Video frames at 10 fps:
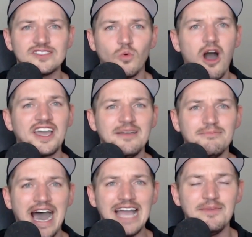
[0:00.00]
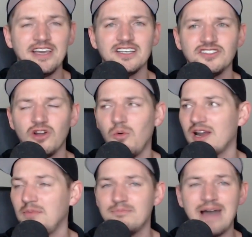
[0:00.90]
walking by because you don't want to
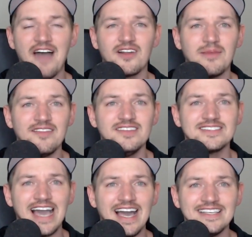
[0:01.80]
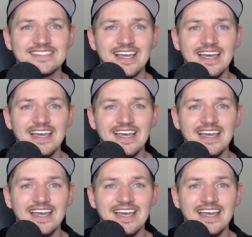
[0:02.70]
be bothered by these guys,